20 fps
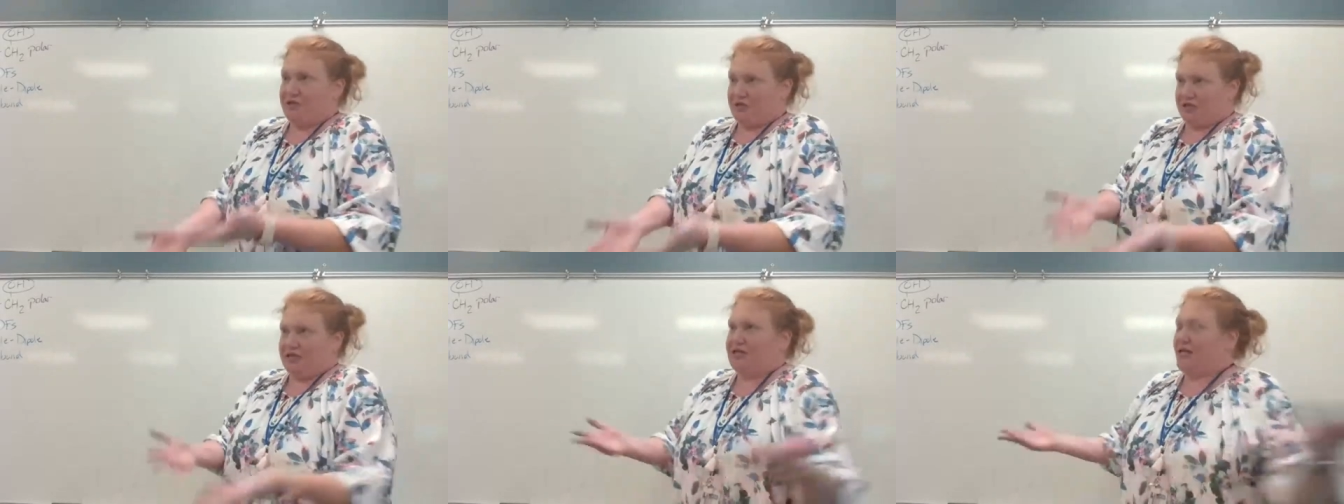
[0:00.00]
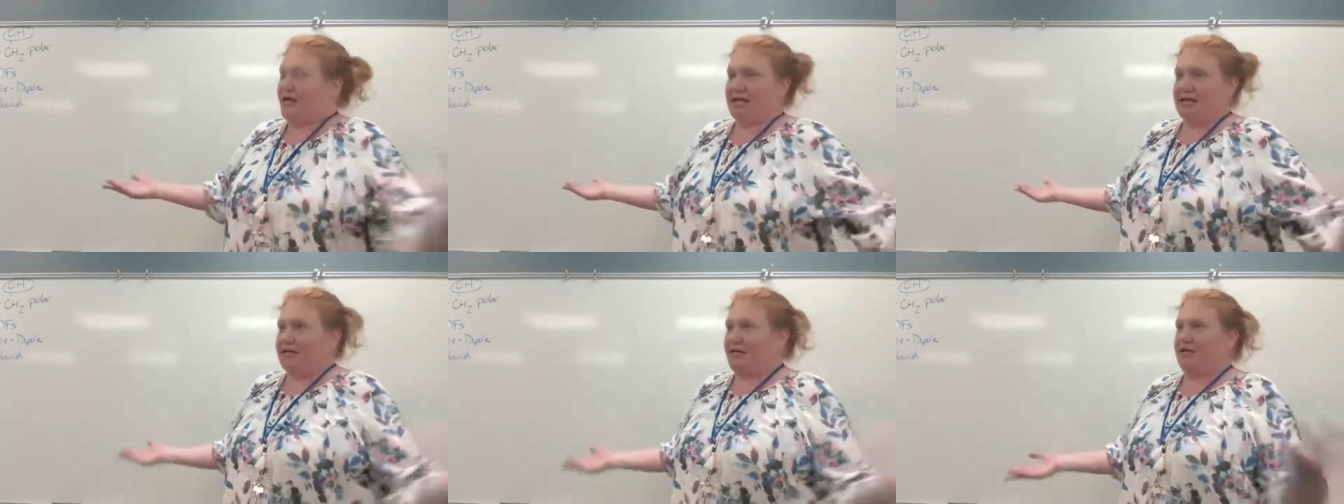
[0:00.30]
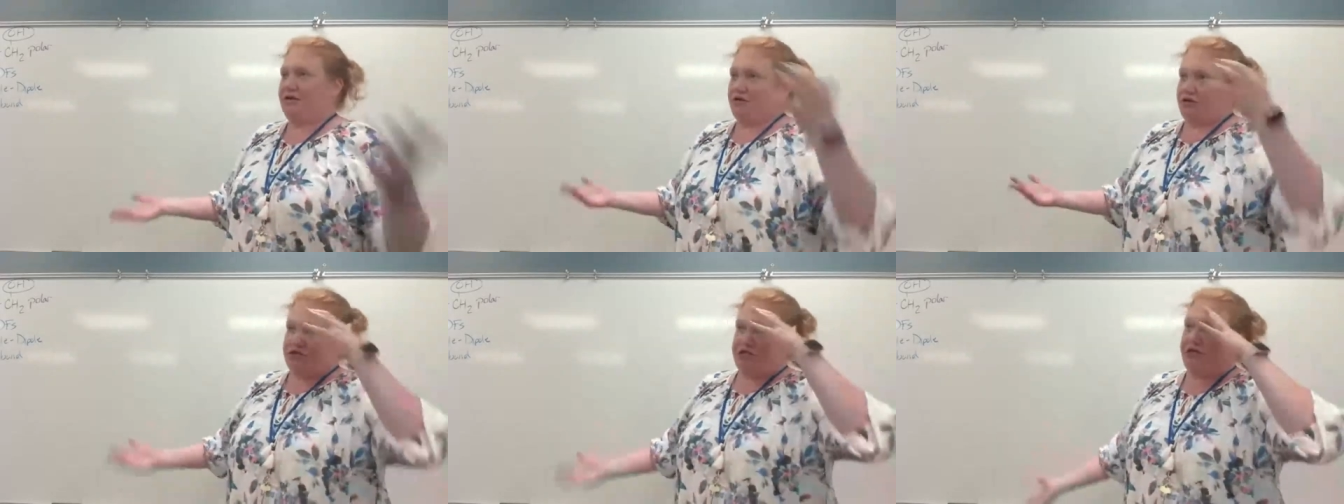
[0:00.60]
measure
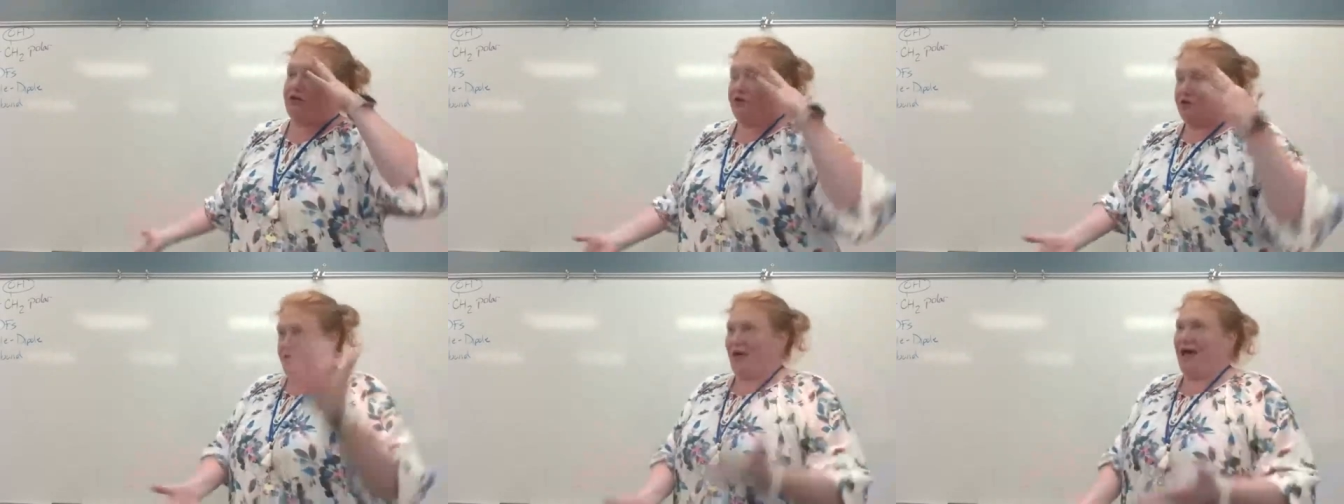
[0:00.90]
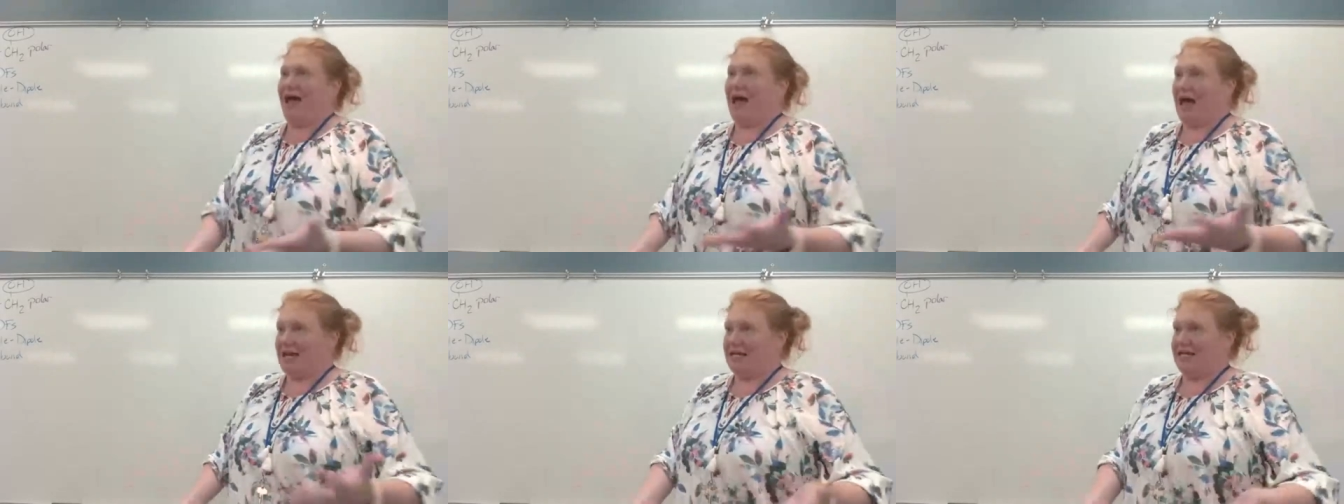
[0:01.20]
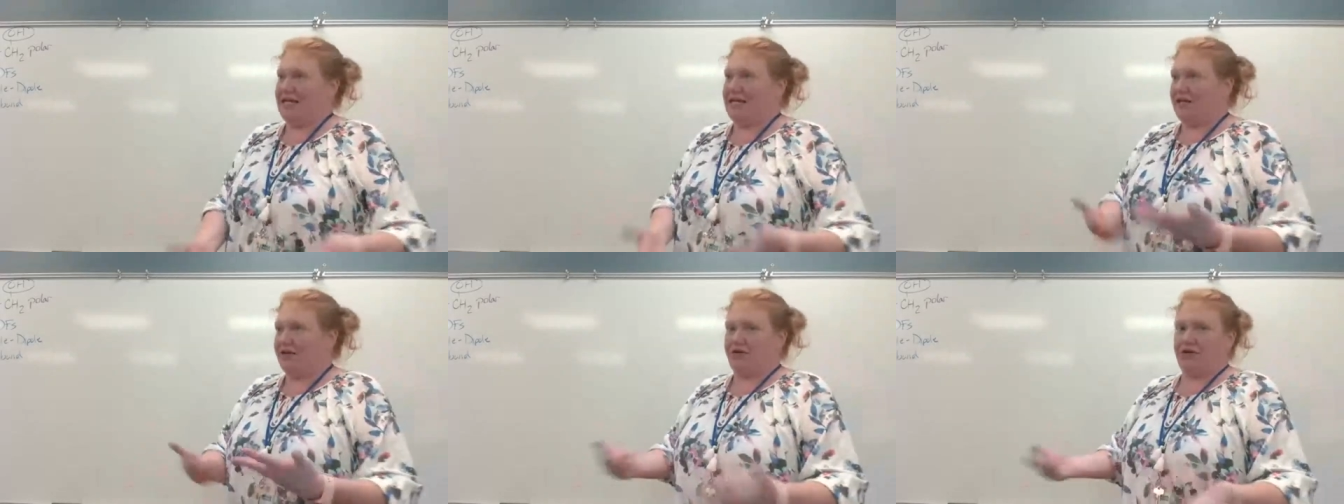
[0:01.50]
the kinetic energy,
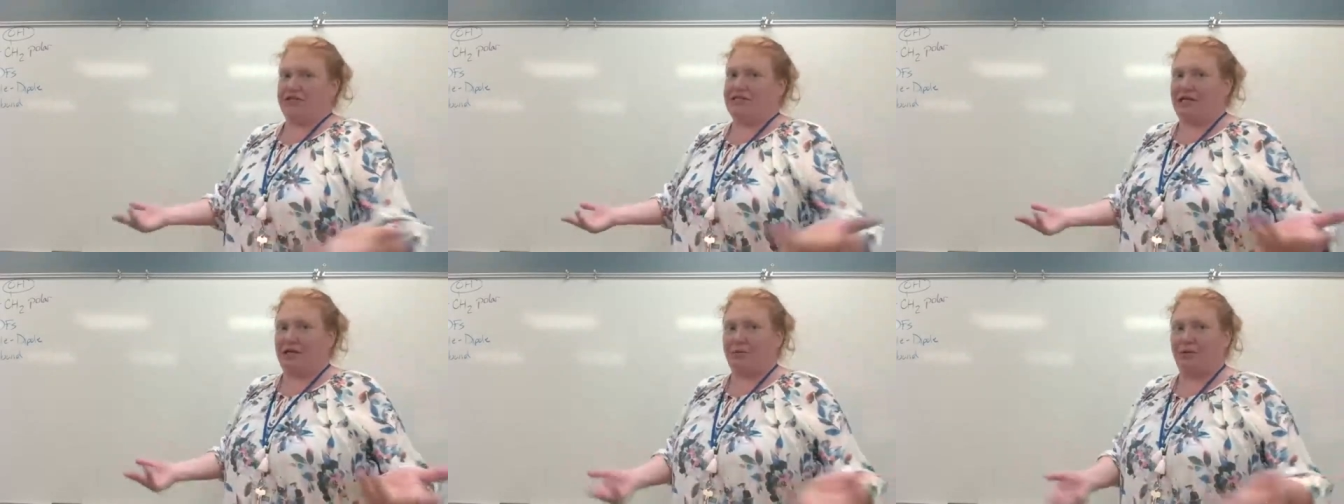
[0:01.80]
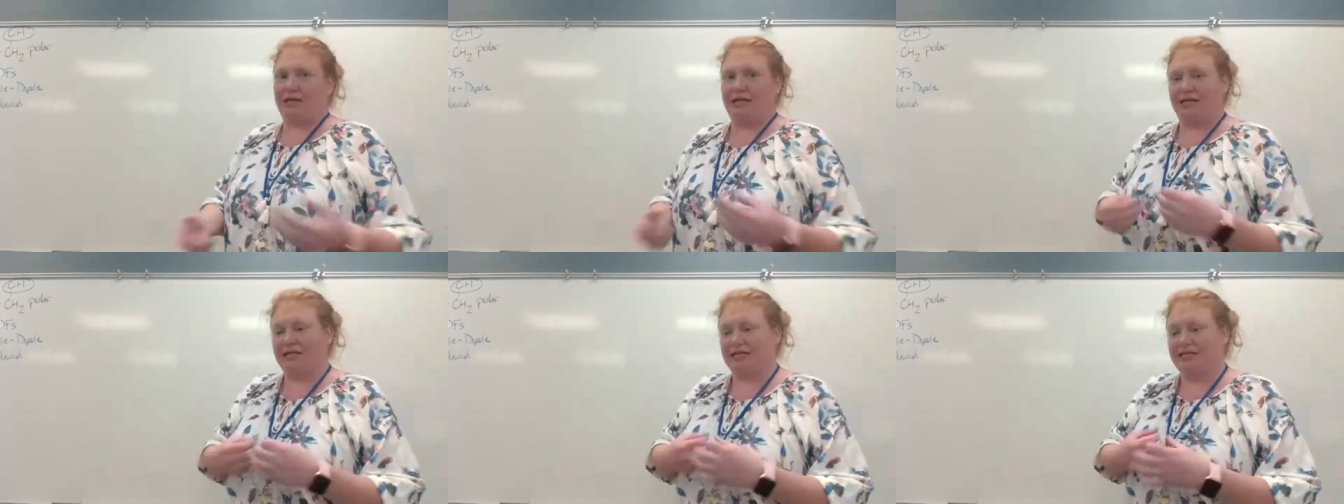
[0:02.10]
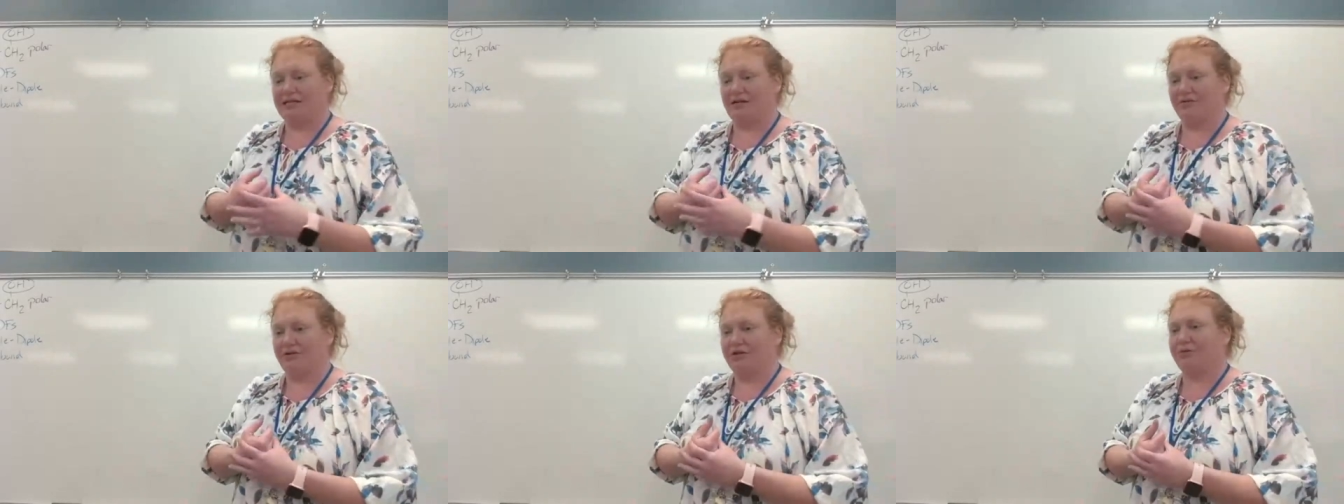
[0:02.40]
or you add heat or you
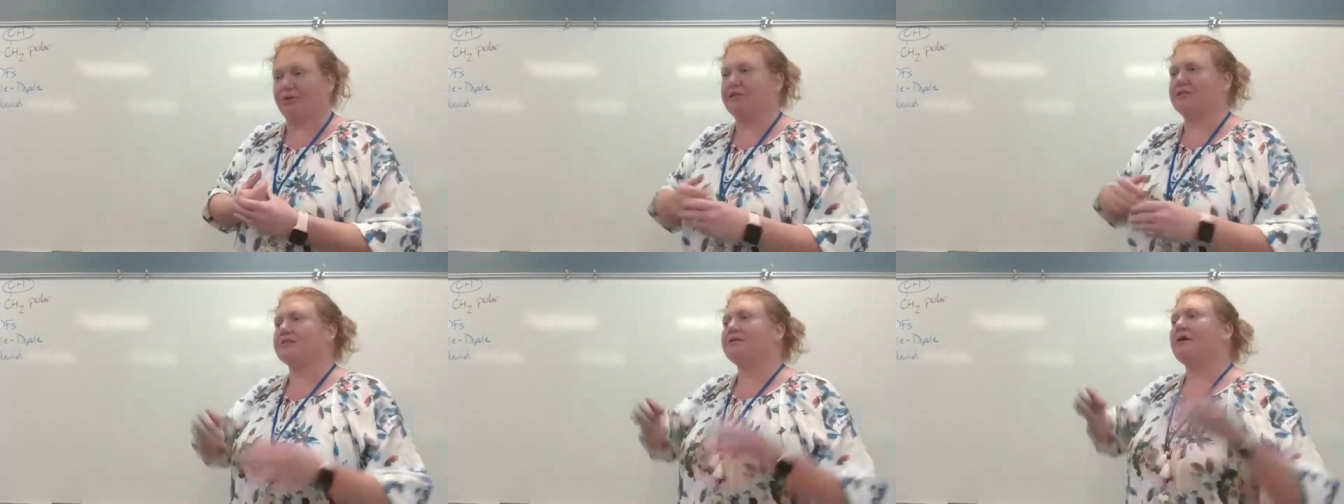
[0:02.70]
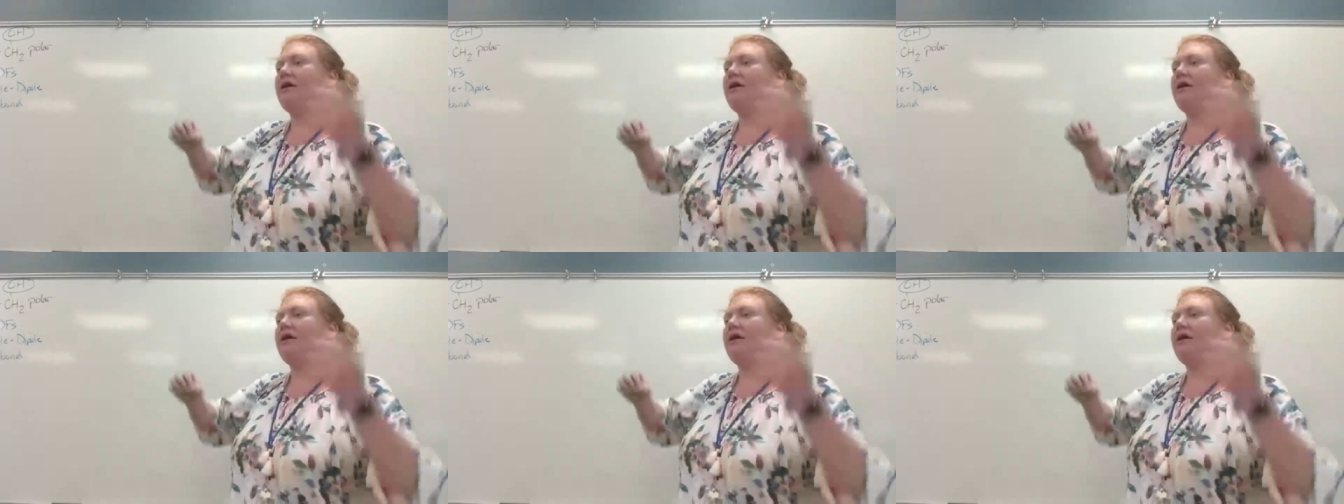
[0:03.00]
take away heat.